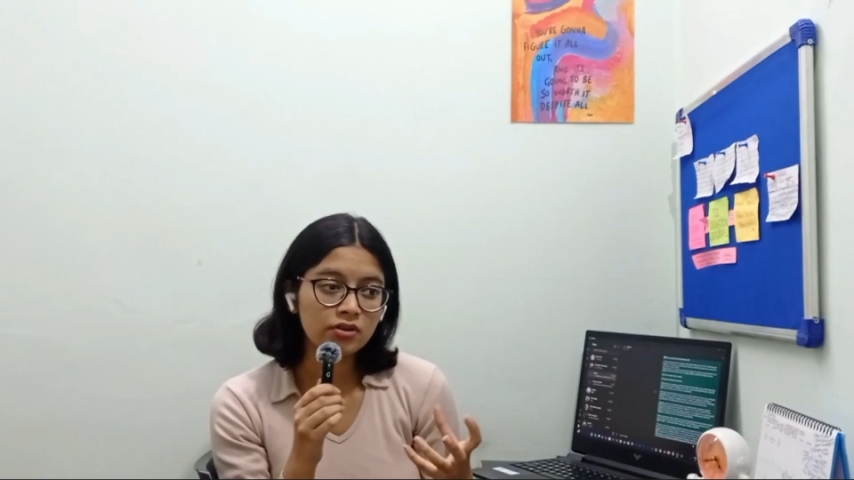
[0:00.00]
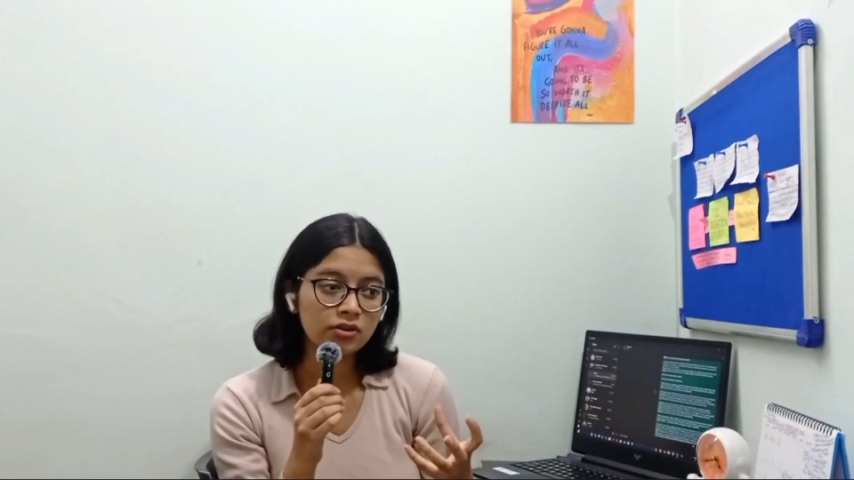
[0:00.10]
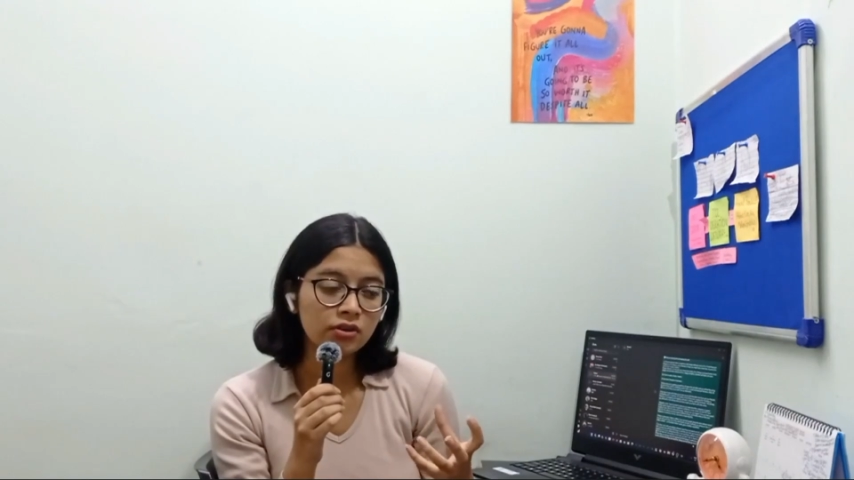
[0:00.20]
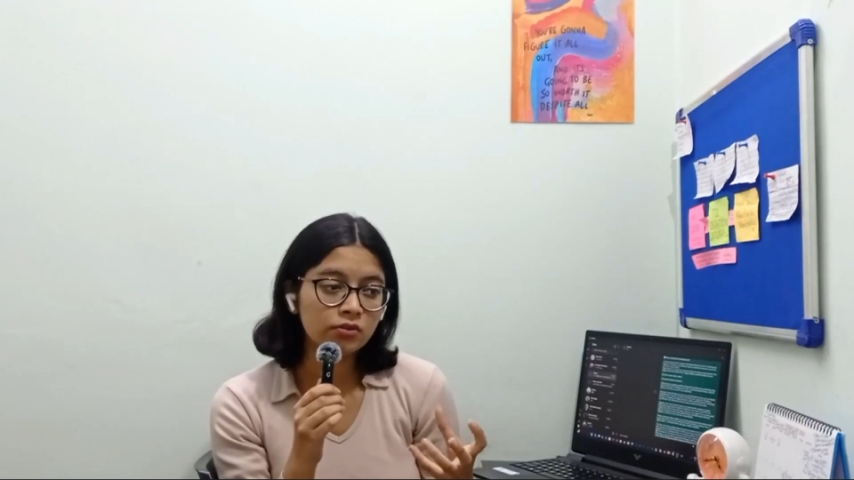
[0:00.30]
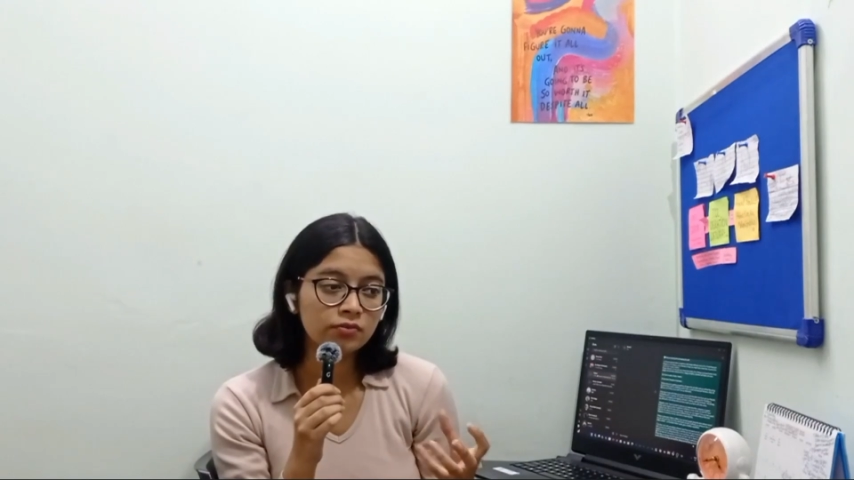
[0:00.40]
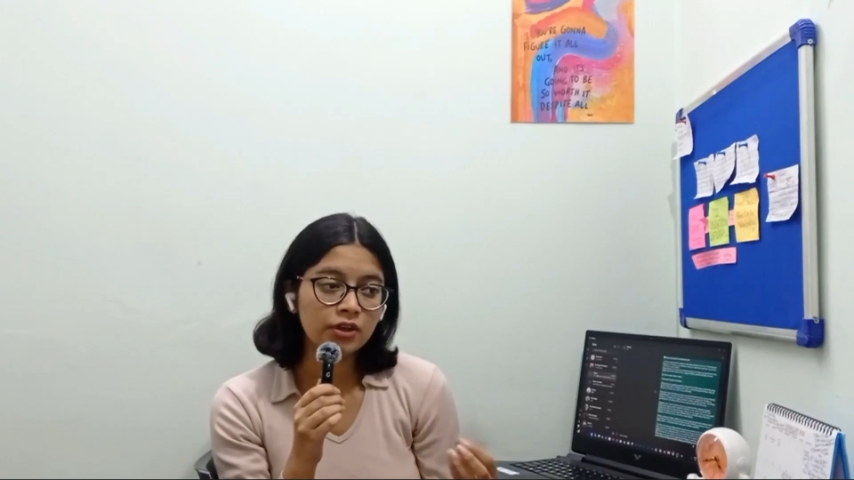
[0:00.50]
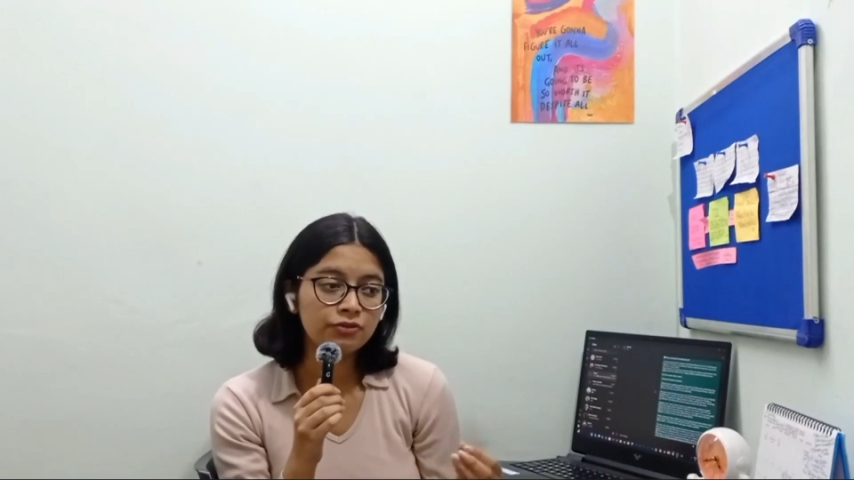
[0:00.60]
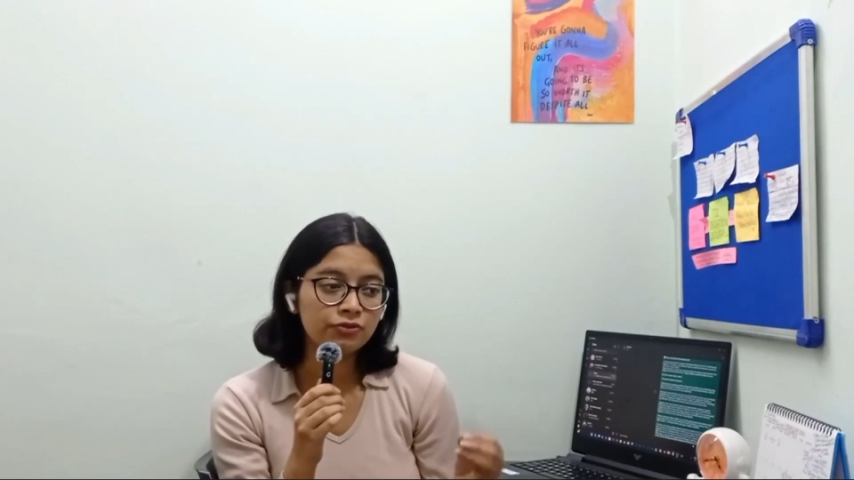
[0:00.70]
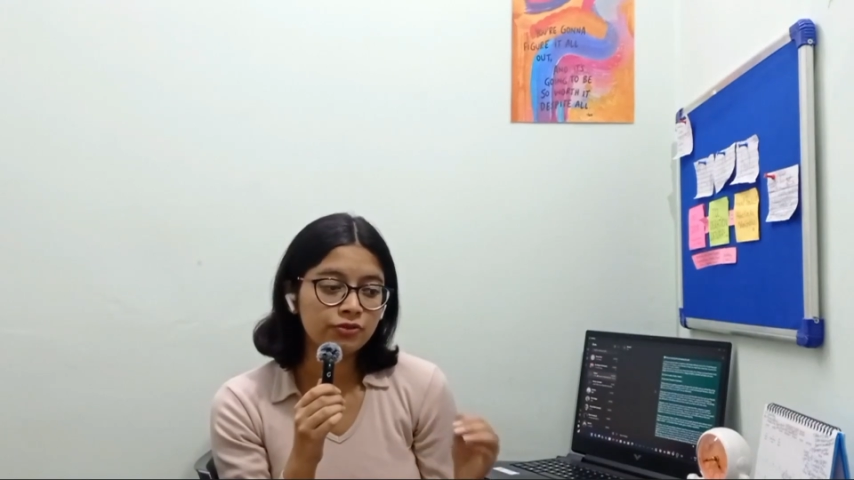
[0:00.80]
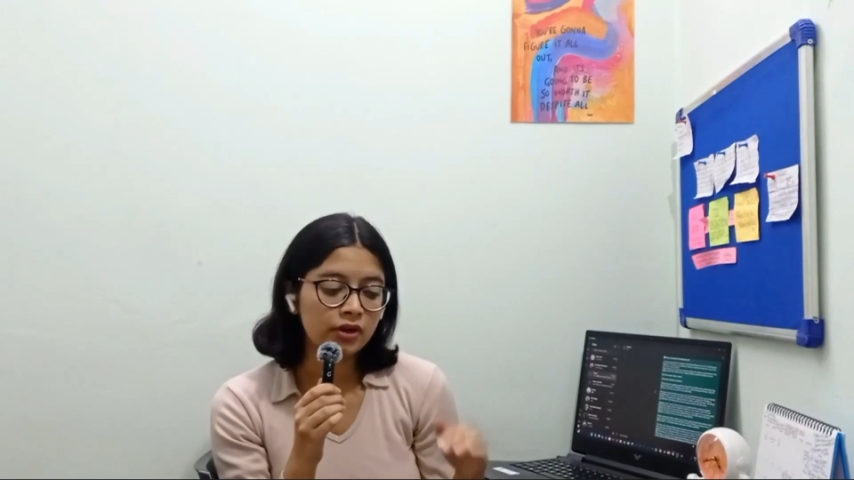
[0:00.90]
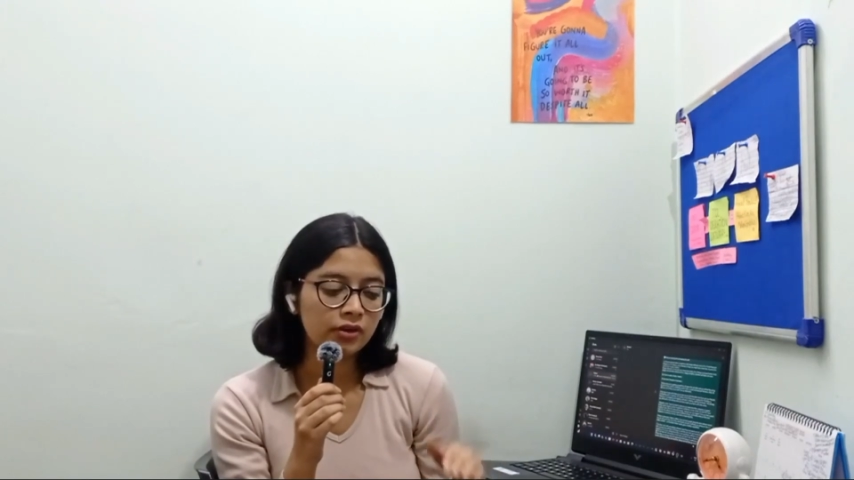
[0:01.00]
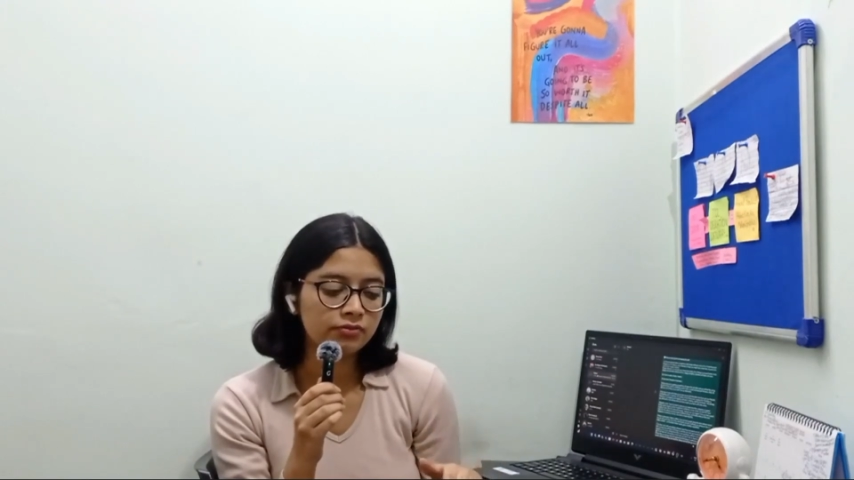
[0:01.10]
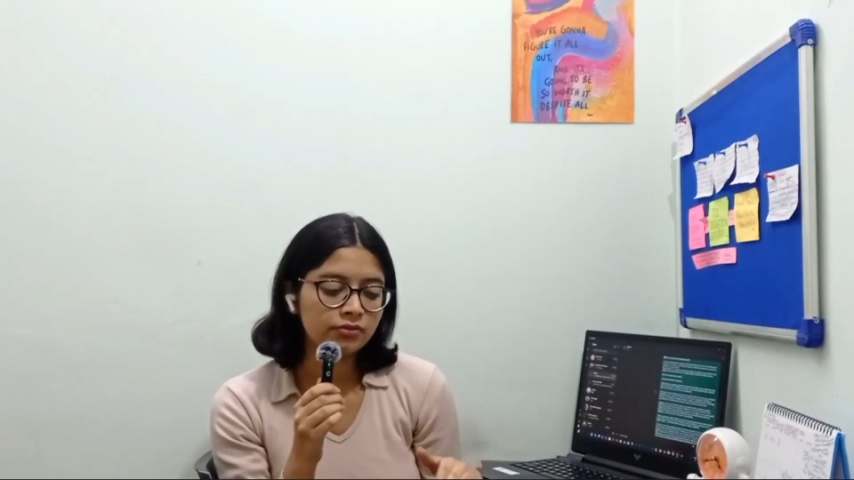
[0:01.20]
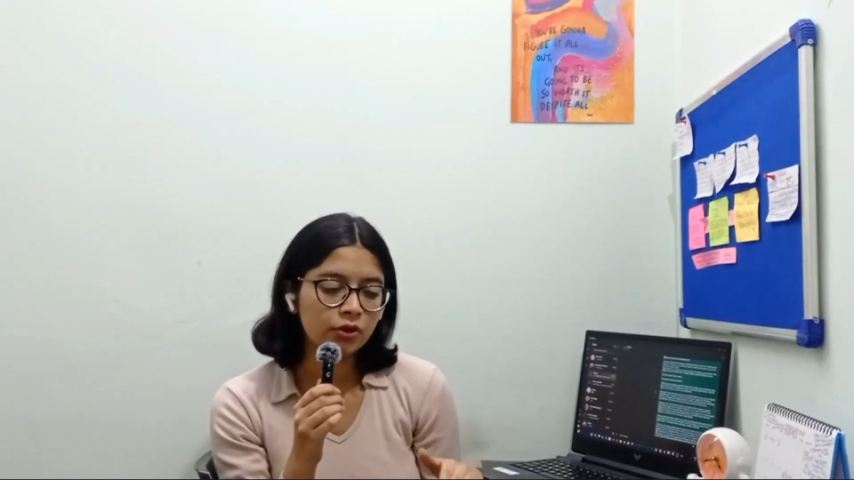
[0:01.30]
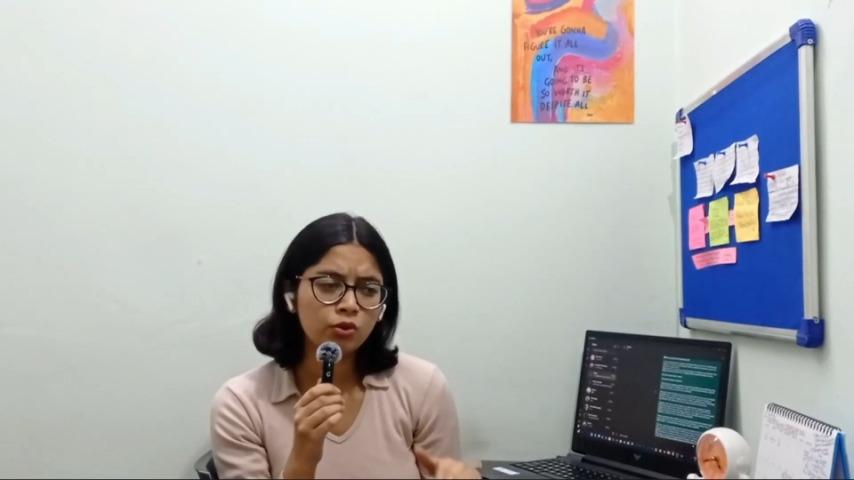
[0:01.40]

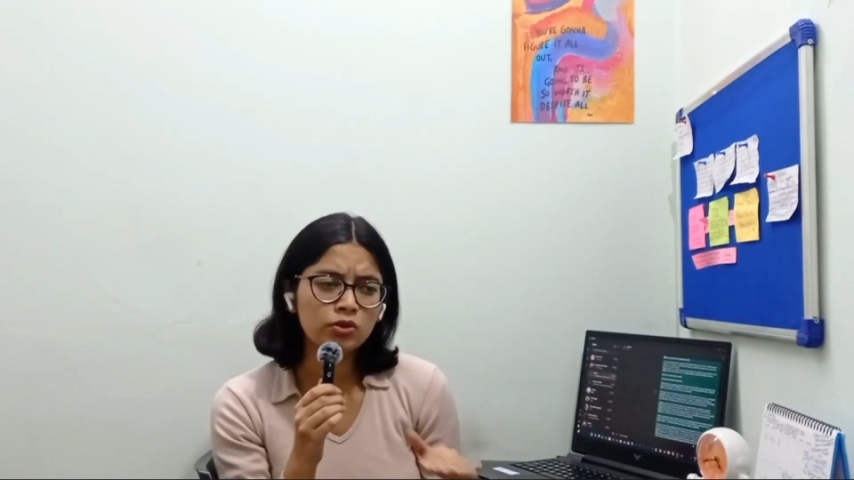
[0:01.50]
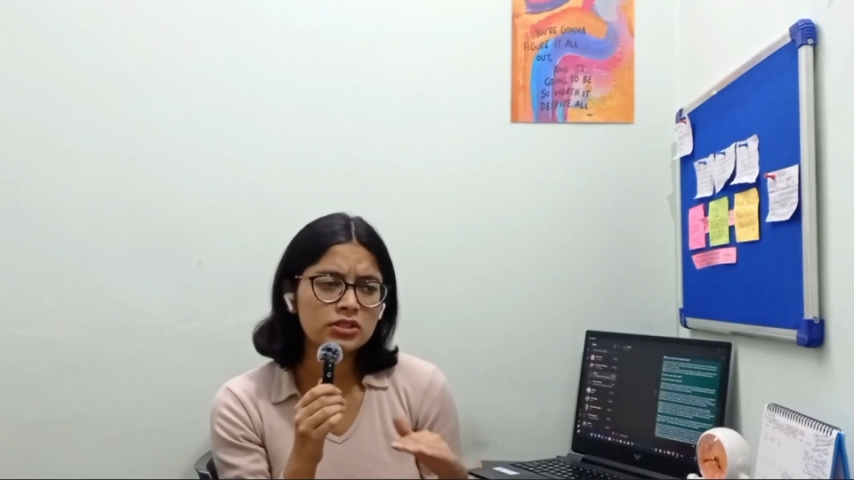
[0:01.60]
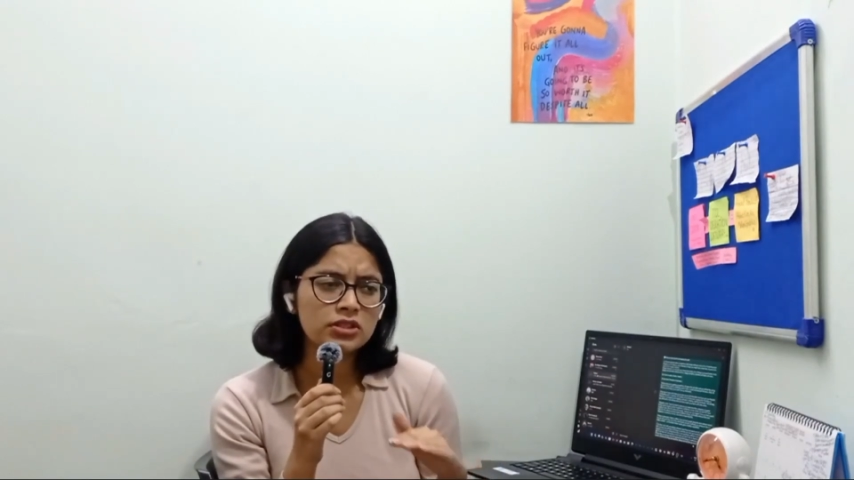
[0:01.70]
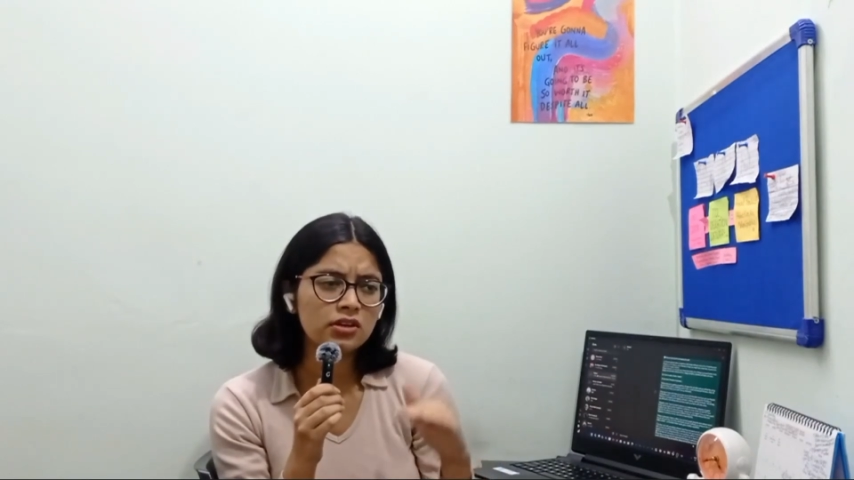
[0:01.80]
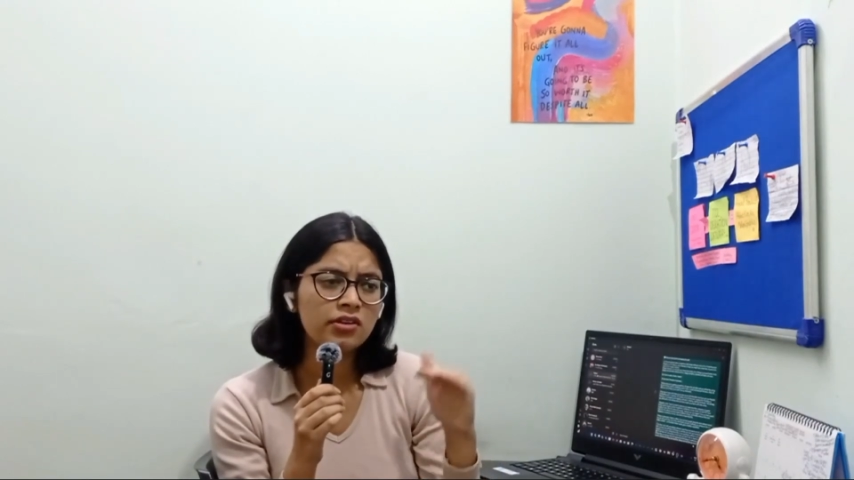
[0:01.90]
don't set